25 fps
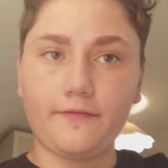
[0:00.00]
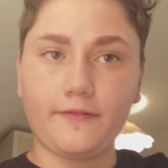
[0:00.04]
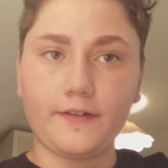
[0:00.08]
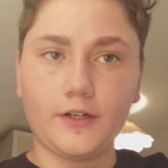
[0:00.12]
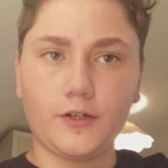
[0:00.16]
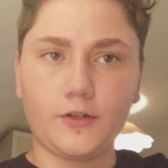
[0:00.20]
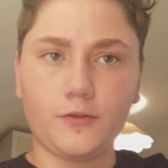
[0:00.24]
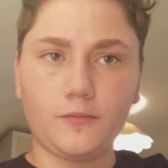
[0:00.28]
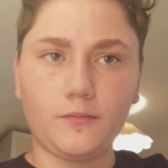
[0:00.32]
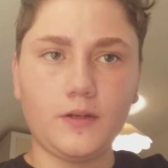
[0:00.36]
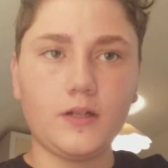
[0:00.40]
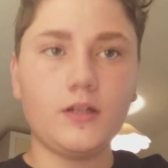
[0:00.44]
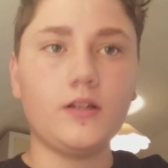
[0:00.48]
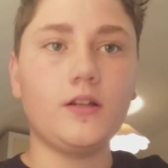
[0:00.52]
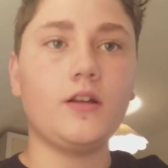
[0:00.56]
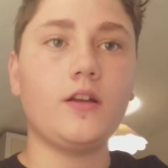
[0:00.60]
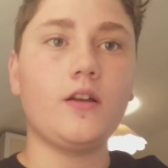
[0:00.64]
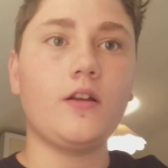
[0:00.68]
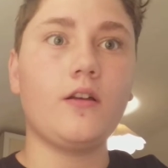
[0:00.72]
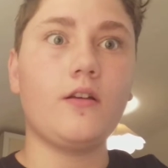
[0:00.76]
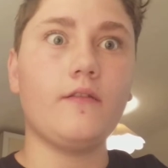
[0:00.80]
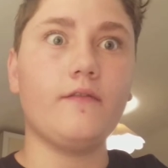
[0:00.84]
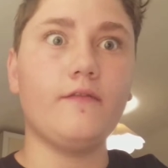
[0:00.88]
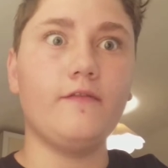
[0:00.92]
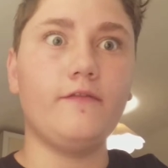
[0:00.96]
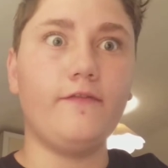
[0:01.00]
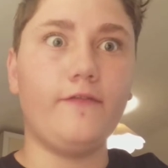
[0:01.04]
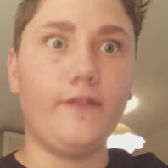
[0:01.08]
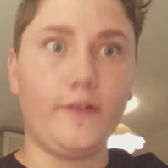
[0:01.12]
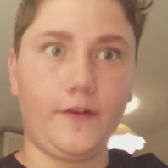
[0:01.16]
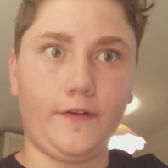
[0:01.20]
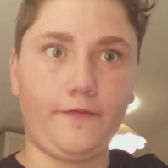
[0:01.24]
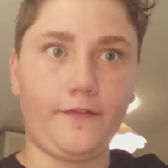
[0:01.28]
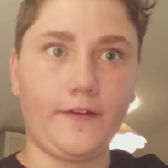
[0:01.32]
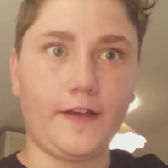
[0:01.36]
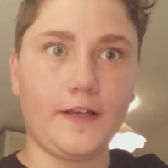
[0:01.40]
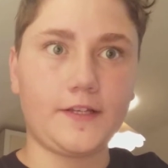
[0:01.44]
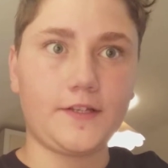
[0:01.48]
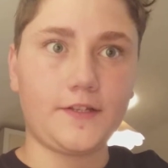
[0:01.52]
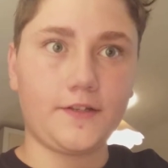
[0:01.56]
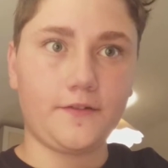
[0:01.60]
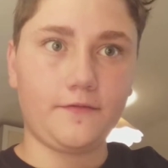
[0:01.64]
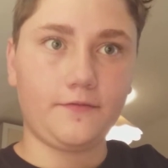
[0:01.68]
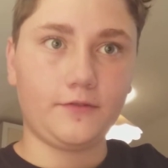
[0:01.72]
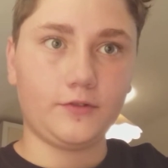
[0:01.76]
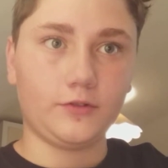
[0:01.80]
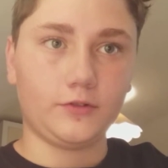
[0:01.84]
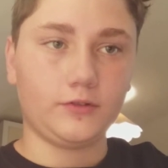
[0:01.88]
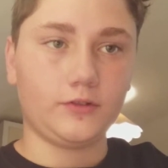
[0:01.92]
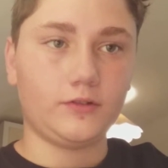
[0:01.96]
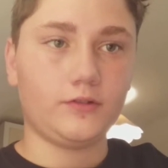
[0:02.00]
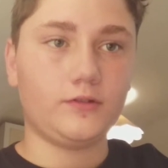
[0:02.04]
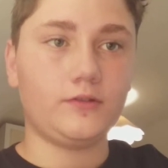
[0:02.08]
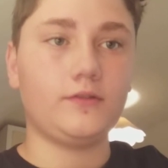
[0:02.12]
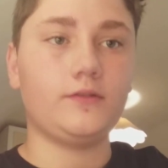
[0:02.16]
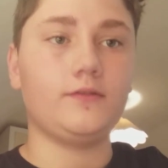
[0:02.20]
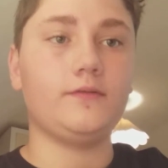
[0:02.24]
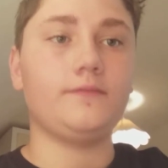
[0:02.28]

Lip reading: film, The Festival.